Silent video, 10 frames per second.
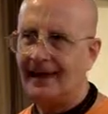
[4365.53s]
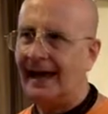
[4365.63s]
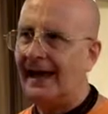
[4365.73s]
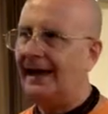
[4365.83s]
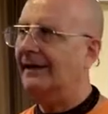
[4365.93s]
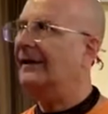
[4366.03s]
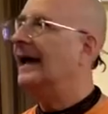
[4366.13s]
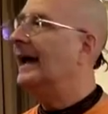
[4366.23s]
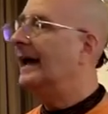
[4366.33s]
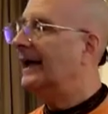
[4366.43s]
And
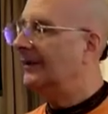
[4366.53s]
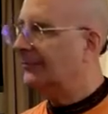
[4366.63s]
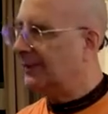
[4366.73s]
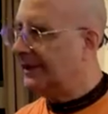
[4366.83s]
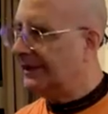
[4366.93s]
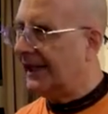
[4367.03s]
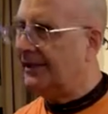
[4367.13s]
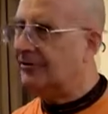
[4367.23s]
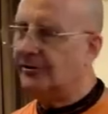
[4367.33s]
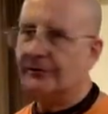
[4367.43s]
if we
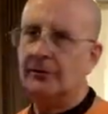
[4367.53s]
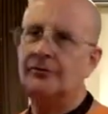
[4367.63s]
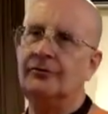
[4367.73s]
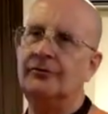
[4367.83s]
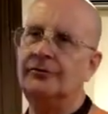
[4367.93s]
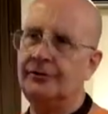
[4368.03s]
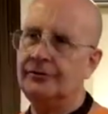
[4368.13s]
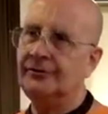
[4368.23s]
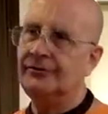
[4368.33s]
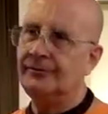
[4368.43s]
engage in devotional
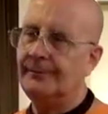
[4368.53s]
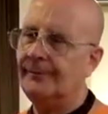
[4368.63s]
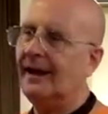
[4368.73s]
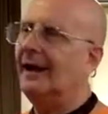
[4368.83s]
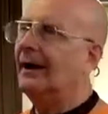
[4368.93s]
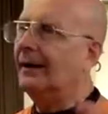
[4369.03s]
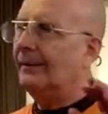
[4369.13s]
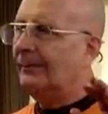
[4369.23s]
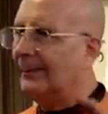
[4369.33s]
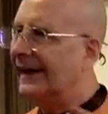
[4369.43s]
service,
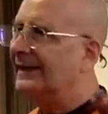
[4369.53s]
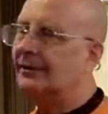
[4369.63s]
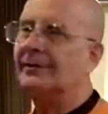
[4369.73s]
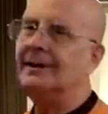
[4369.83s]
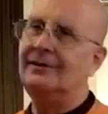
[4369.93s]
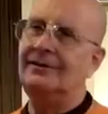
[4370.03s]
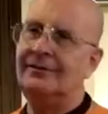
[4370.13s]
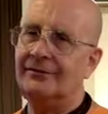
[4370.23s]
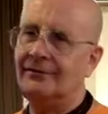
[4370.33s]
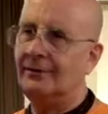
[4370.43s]
by degrees,
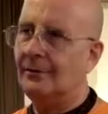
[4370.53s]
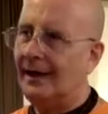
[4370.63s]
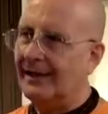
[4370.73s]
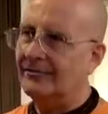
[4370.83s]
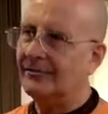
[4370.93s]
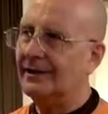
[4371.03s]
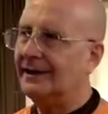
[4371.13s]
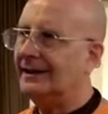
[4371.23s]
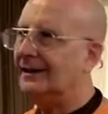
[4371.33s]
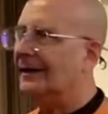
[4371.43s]

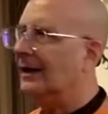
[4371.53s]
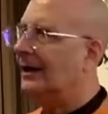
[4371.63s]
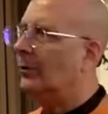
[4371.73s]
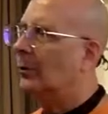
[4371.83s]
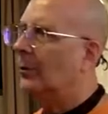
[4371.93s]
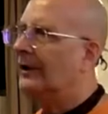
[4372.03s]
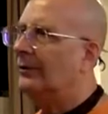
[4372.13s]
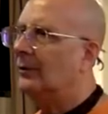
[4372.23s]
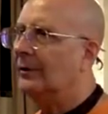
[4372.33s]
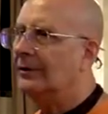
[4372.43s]
gradually, we
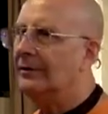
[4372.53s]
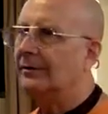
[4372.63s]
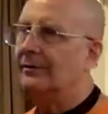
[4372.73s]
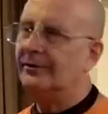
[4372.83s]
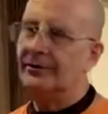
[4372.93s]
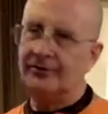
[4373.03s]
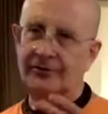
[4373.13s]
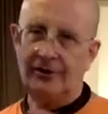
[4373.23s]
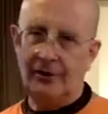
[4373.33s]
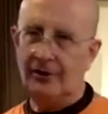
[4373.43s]
will
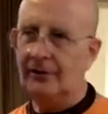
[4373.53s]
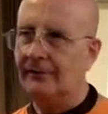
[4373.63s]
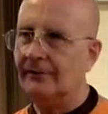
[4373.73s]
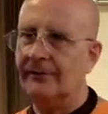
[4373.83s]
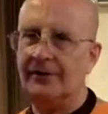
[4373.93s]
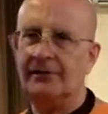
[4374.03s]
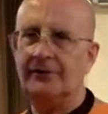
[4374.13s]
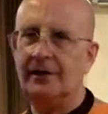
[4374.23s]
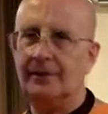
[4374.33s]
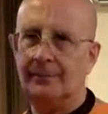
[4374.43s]
dissolve this
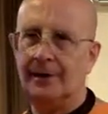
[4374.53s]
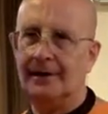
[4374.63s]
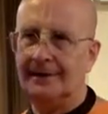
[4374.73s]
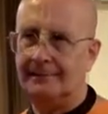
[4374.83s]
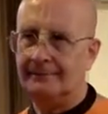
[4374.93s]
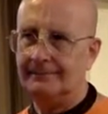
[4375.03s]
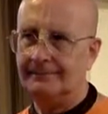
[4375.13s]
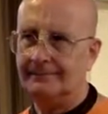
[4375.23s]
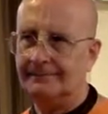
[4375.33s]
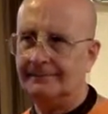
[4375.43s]
subtle body.
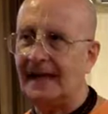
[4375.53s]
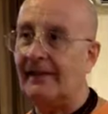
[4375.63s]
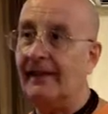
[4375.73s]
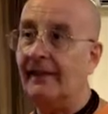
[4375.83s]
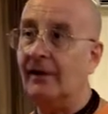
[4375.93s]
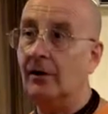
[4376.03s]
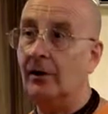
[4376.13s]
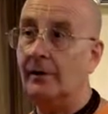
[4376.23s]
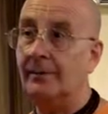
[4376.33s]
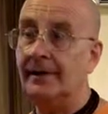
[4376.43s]
And then there will
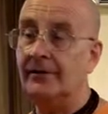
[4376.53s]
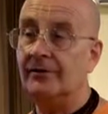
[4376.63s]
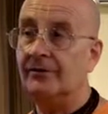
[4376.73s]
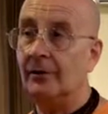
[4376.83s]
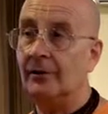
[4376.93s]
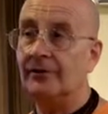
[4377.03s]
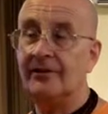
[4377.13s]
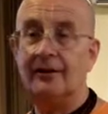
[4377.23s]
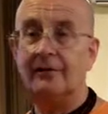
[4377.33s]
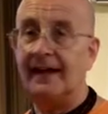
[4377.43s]
only be the soul
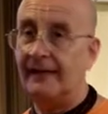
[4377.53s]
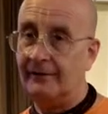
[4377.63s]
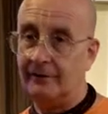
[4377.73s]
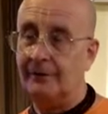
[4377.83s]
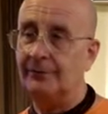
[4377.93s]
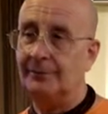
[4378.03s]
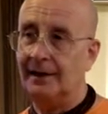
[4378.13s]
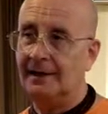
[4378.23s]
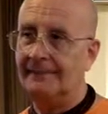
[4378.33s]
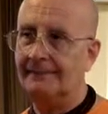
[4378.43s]
itself and the gross
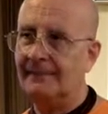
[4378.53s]
body.